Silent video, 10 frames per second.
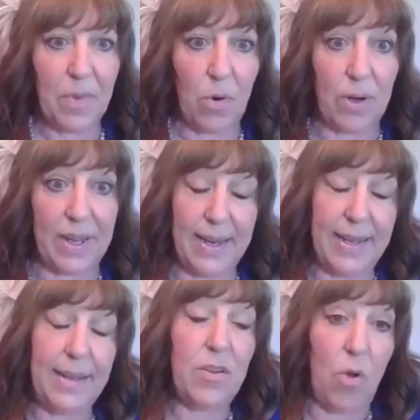or get
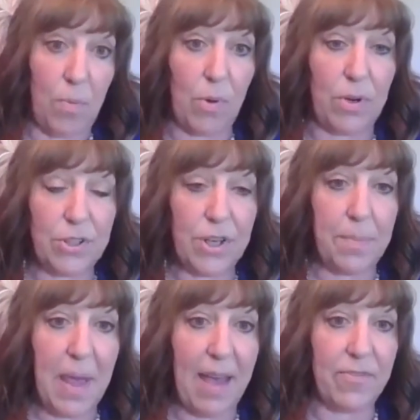into home
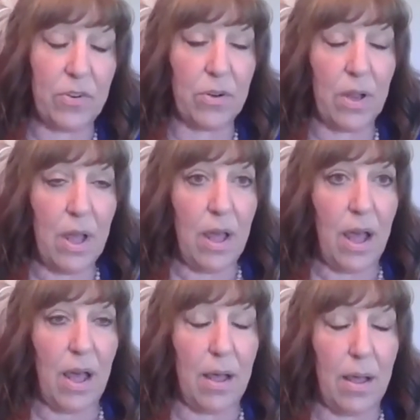ownership after
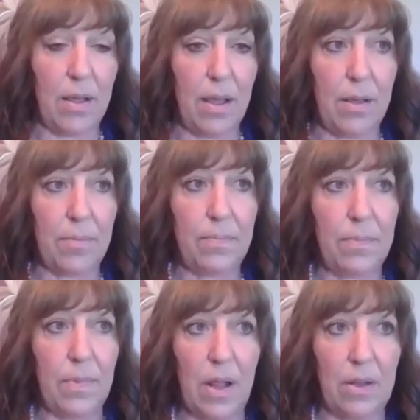a
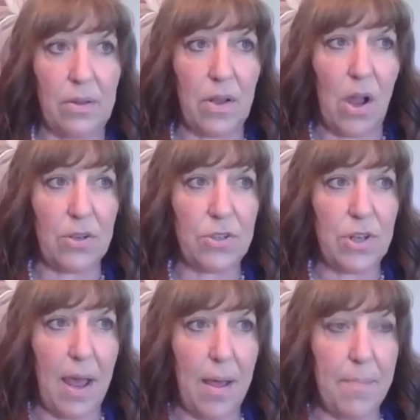large
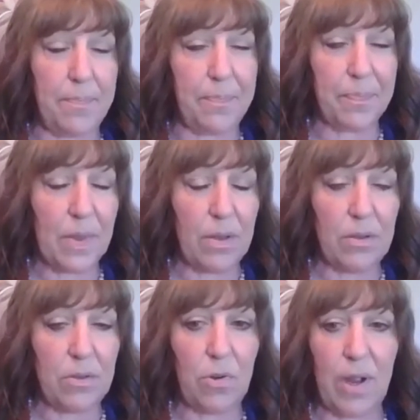
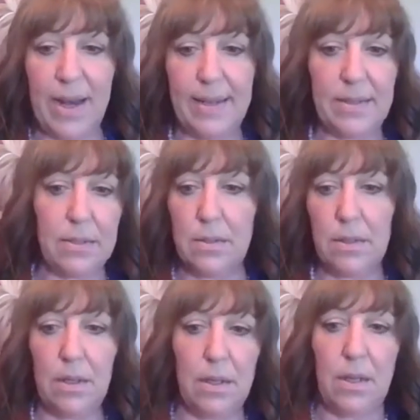credit,
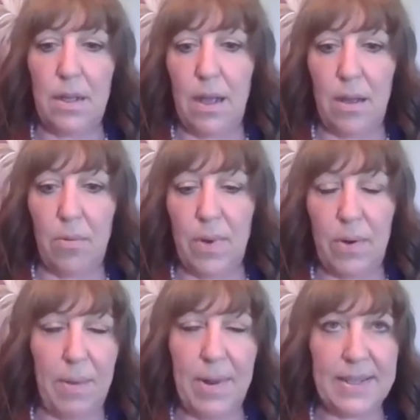what
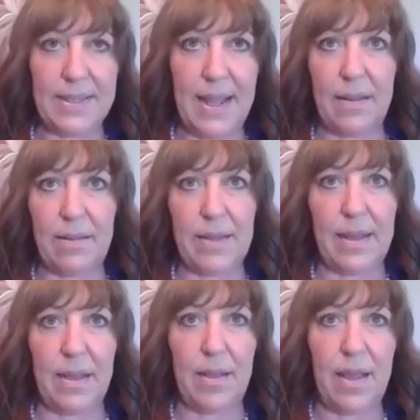do I want to say,
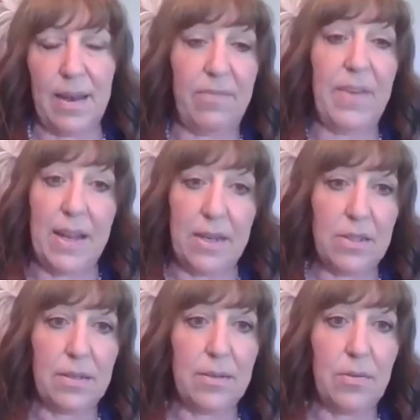like an
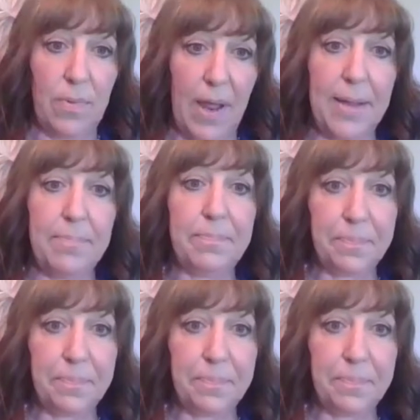event, right?